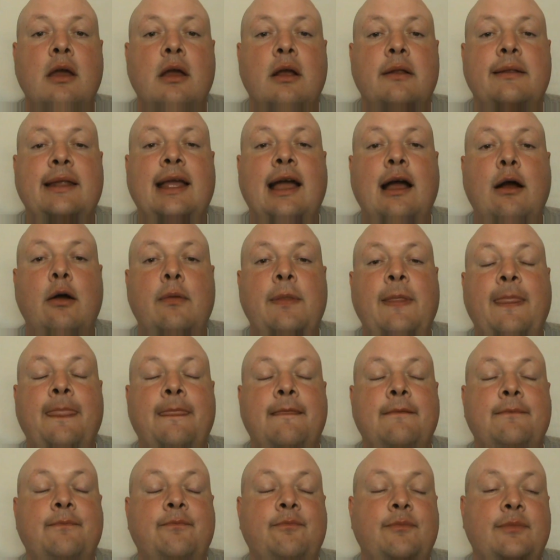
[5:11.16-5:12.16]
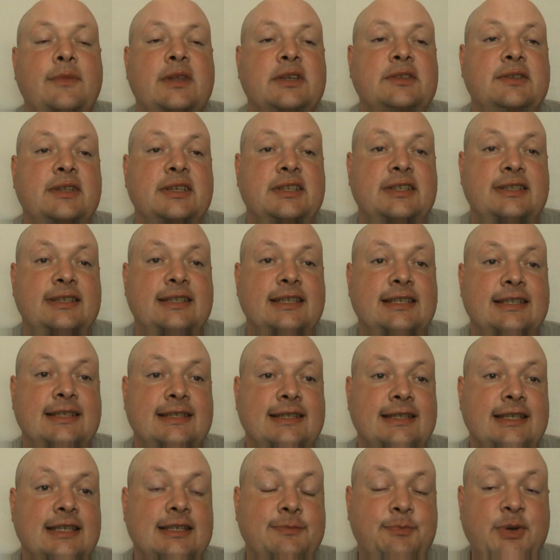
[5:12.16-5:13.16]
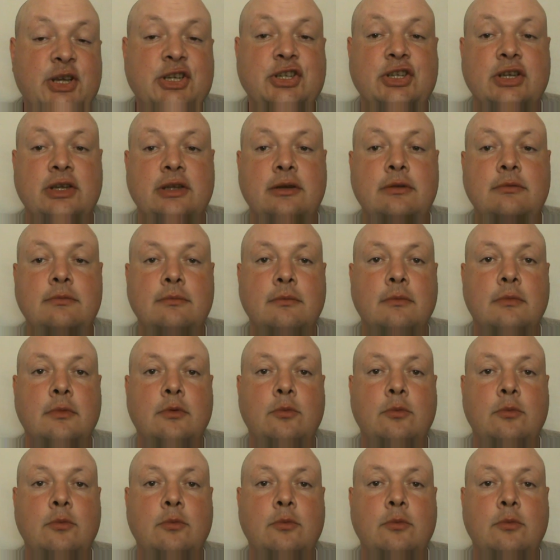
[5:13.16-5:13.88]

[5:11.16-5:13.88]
Now, the suspicion